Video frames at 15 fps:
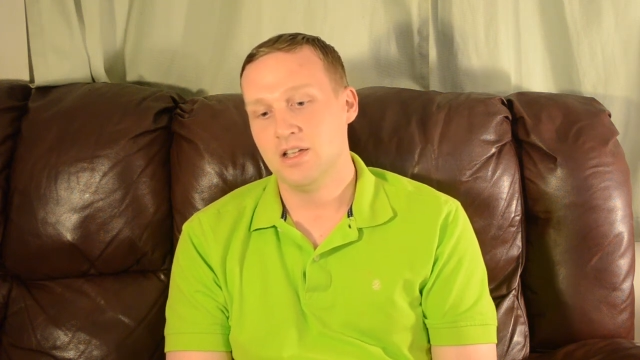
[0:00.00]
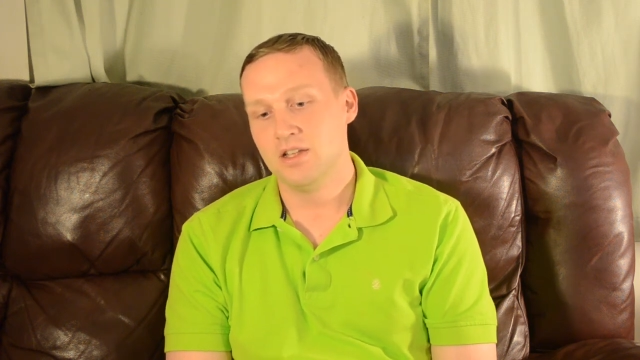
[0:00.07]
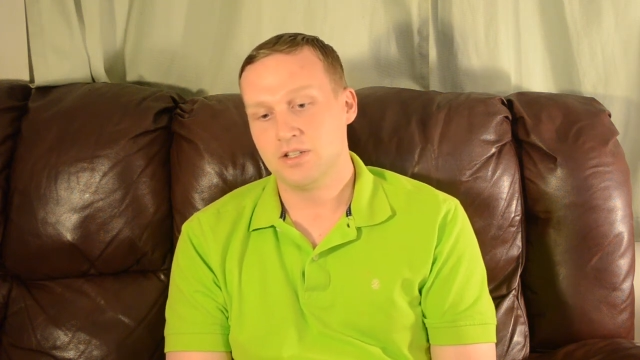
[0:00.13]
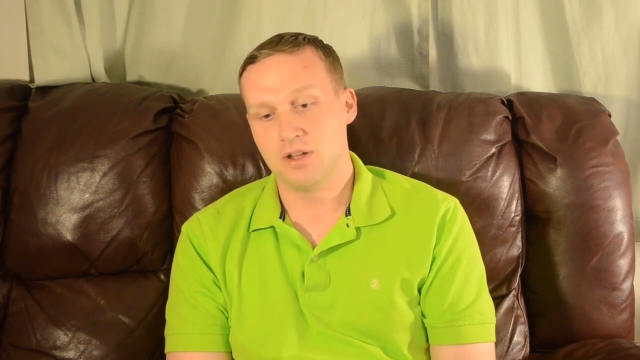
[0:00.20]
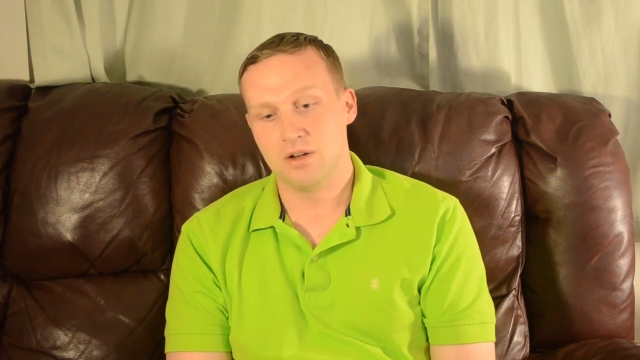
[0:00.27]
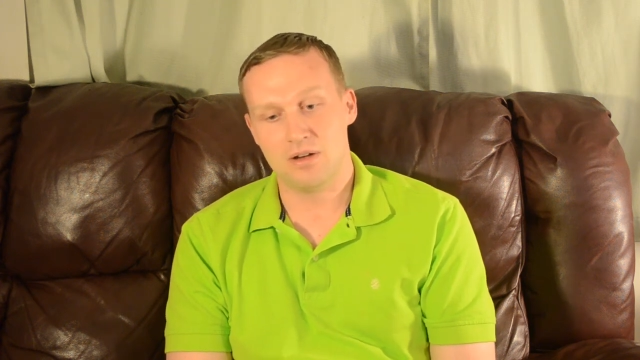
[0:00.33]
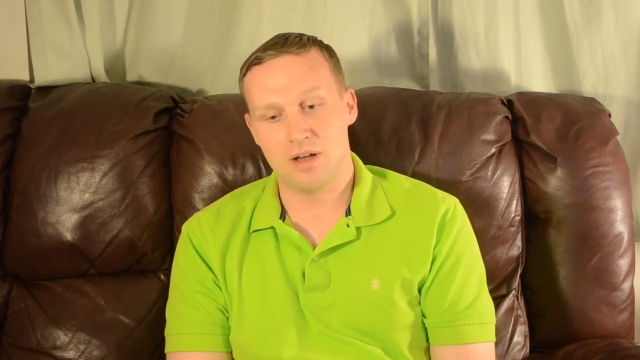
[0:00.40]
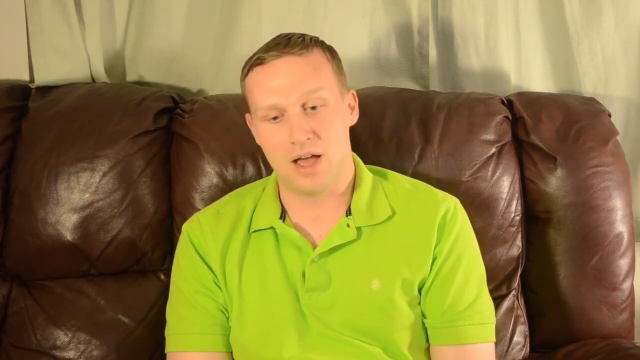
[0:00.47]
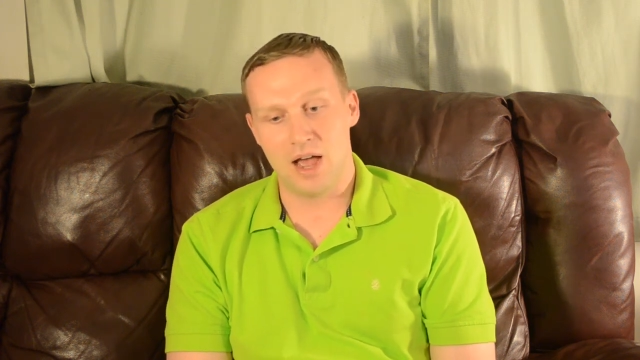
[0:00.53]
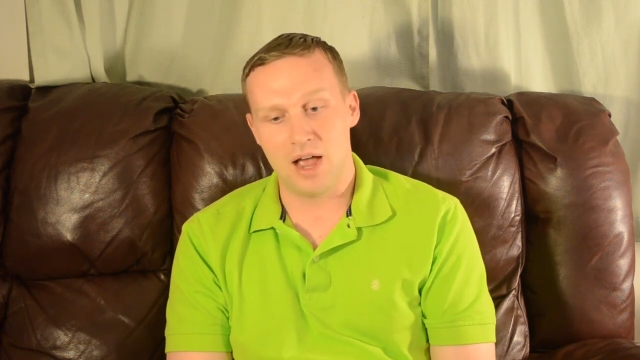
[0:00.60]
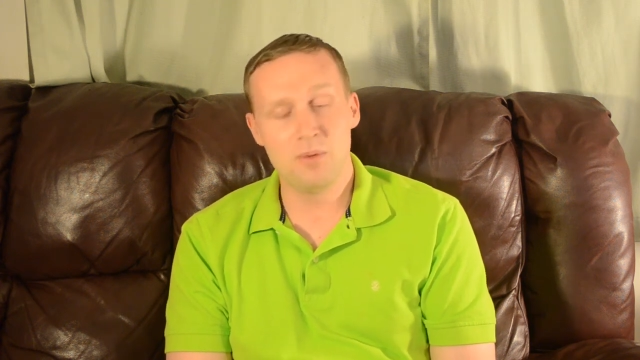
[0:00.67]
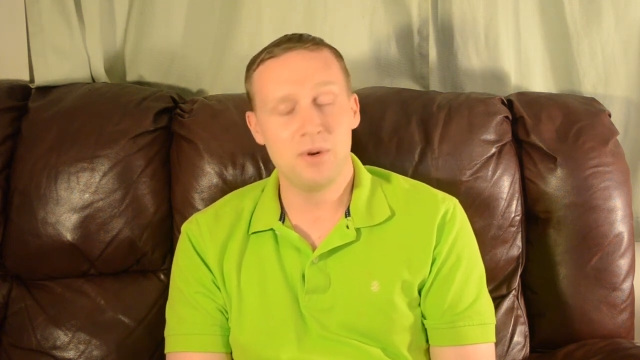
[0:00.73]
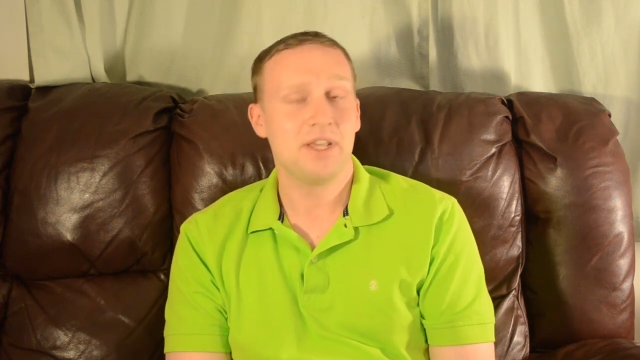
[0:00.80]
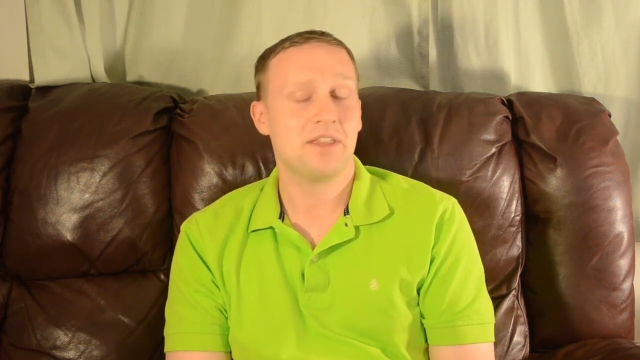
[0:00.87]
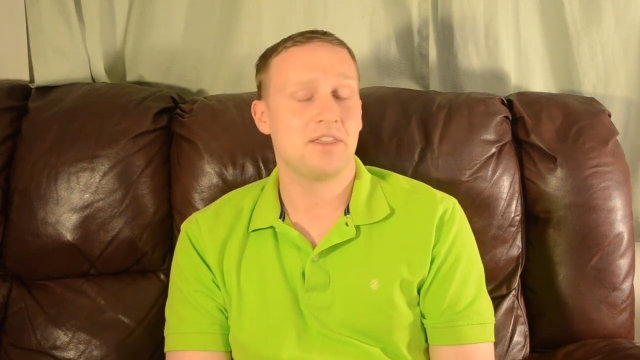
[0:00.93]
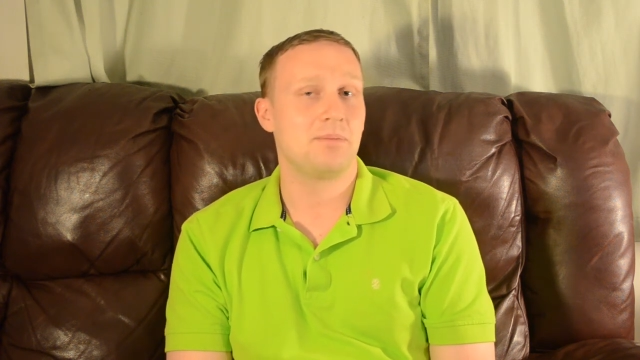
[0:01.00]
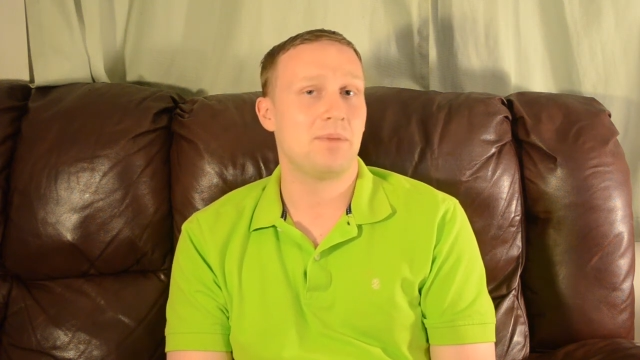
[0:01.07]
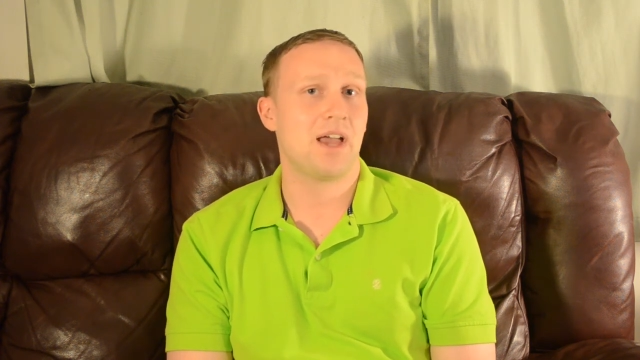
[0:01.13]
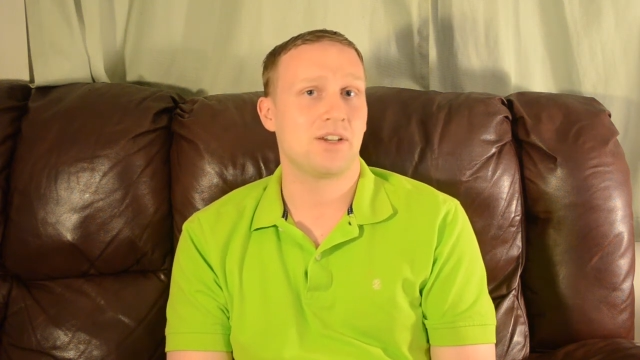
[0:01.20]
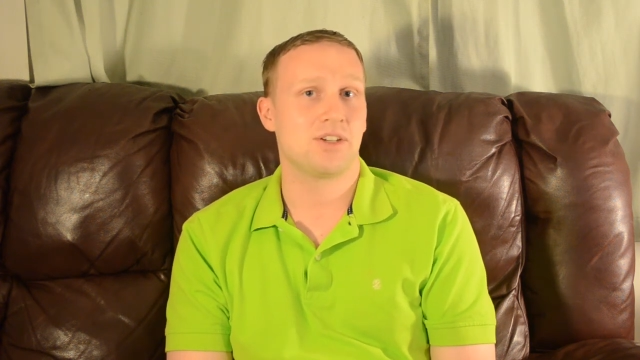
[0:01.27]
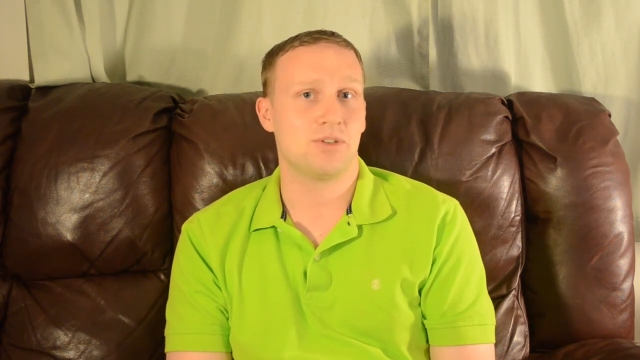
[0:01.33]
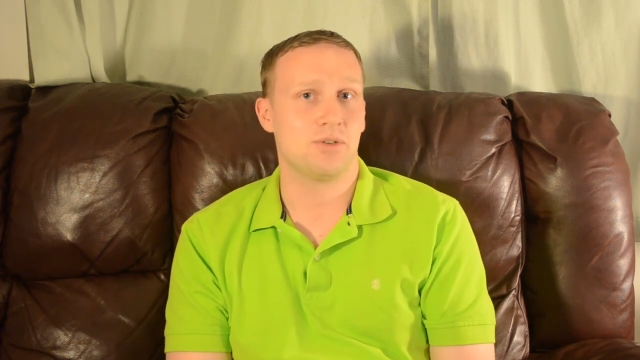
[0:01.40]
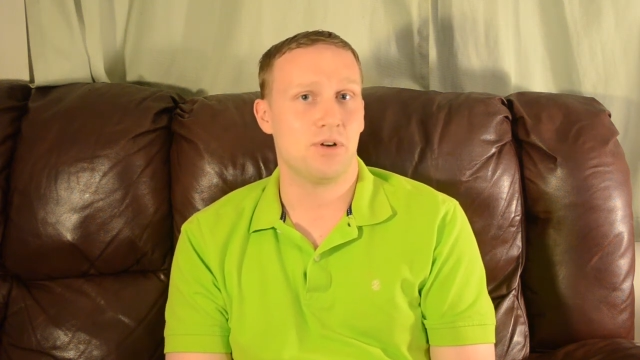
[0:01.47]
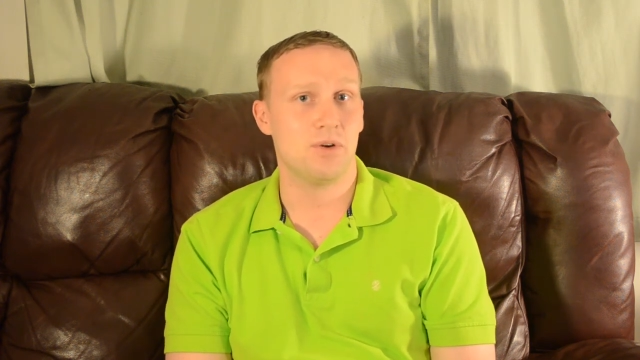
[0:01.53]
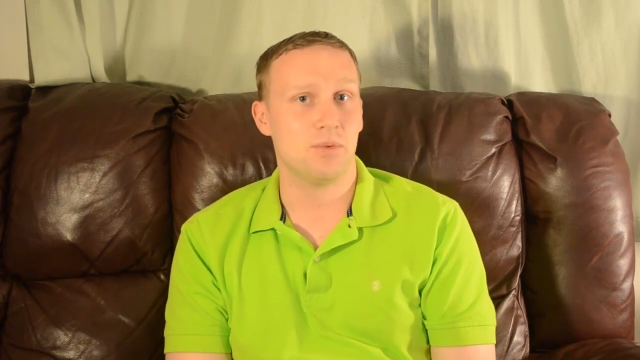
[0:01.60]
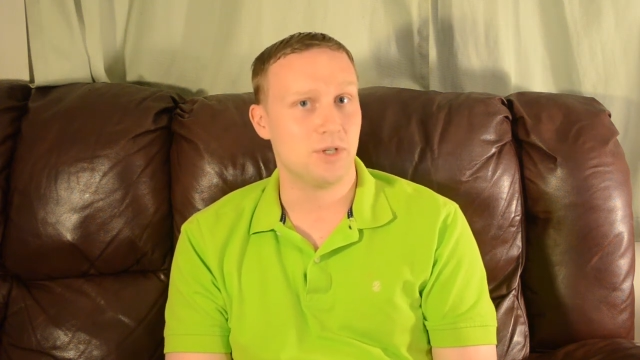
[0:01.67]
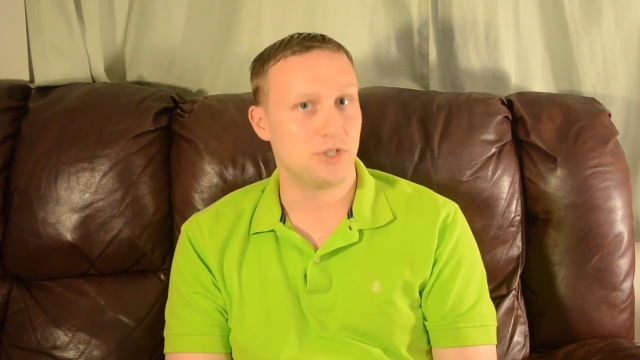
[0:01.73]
So I want to get the backstory on